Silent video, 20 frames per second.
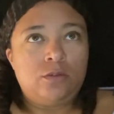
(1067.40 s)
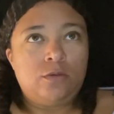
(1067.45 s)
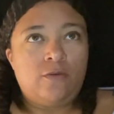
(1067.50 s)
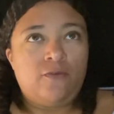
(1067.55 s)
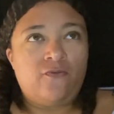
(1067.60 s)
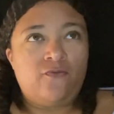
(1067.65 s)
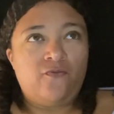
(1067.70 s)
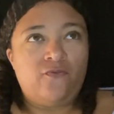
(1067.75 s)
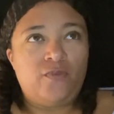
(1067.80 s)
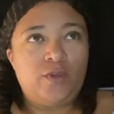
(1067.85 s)

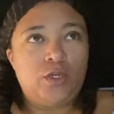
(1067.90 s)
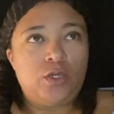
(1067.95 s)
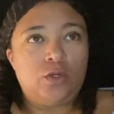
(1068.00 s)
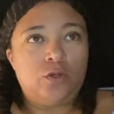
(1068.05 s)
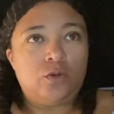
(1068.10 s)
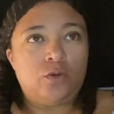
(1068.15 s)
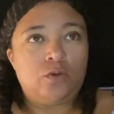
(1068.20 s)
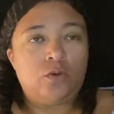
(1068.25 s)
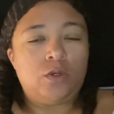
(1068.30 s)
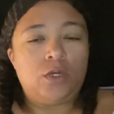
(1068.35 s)

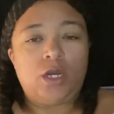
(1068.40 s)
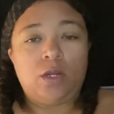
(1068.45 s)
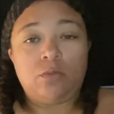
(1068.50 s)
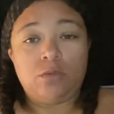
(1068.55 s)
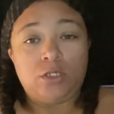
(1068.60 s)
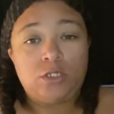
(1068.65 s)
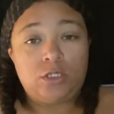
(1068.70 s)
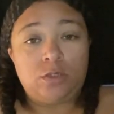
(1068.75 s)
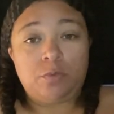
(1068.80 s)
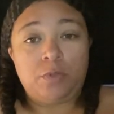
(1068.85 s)
feel and I'm
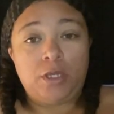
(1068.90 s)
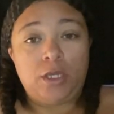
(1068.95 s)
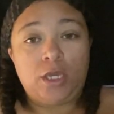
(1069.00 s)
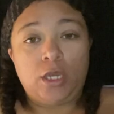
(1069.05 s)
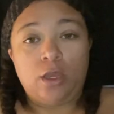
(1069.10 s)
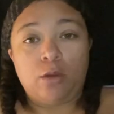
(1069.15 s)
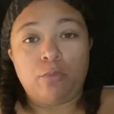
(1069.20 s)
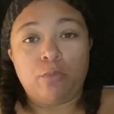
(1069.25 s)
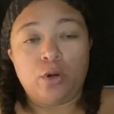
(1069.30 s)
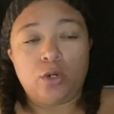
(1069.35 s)
just
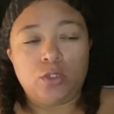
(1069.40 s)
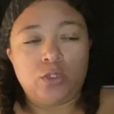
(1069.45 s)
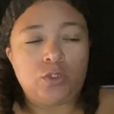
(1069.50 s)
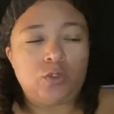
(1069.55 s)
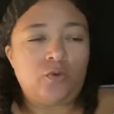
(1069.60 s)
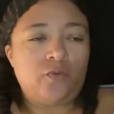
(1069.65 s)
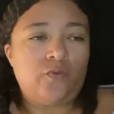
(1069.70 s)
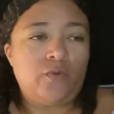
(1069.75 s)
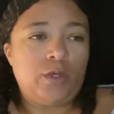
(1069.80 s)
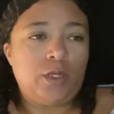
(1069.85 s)
speaking
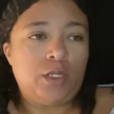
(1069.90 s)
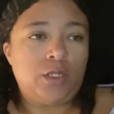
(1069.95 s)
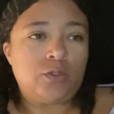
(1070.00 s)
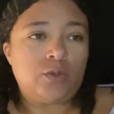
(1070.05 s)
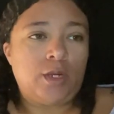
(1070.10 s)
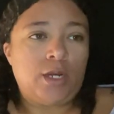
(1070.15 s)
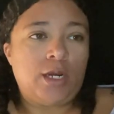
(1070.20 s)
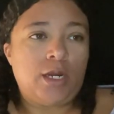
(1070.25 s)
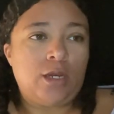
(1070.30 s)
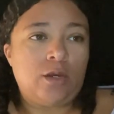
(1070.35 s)
personal feelings
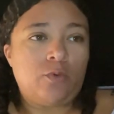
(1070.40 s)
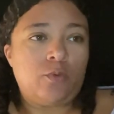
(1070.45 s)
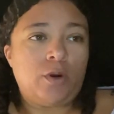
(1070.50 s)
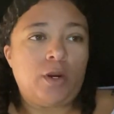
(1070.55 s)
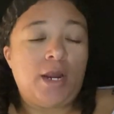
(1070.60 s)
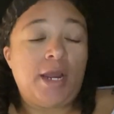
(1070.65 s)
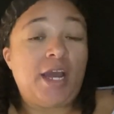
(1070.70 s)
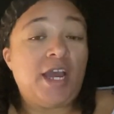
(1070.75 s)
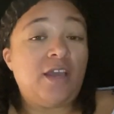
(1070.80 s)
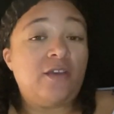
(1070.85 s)
right now where
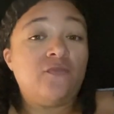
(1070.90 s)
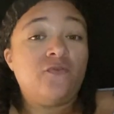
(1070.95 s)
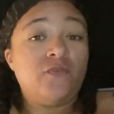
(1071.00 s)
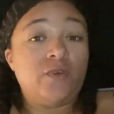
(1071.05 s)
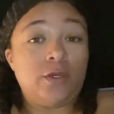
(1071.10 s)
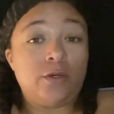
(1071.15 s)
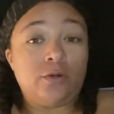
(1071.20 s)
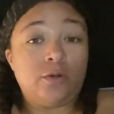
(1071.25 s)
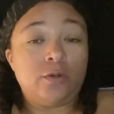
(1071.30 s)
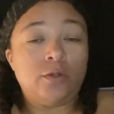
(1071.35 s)
I
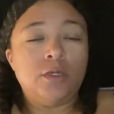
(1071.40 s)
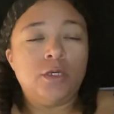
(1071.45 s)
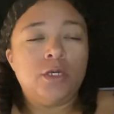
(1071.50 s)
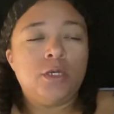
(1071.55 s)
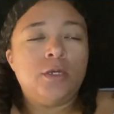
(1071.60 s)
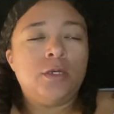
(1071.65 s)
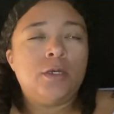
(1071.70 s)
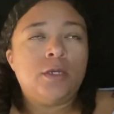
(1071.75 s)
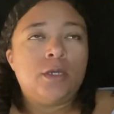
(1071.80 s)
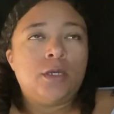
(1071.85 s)
feel
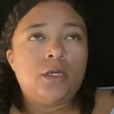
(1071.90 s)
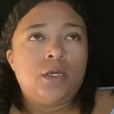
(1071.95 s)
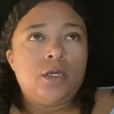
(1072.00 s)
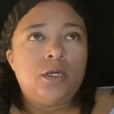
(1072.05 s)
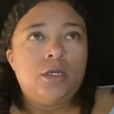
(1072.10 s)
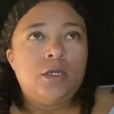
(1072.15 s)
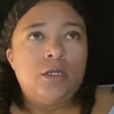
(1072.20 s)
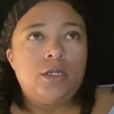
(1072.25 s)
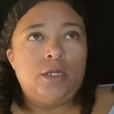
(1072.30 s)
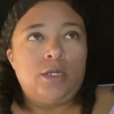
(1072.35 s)

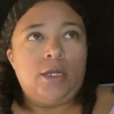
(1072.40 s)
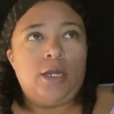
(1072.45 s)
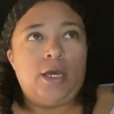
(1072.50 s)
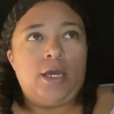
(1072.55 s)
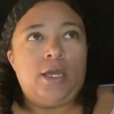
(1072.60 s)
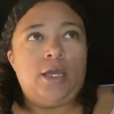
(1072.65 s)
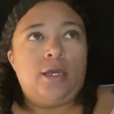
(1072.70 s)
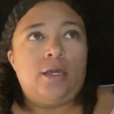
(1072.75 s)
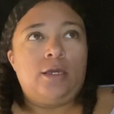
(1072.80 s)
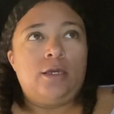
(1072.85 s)

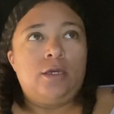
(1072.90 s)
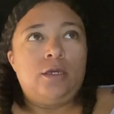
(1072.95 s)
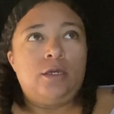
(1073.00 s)
like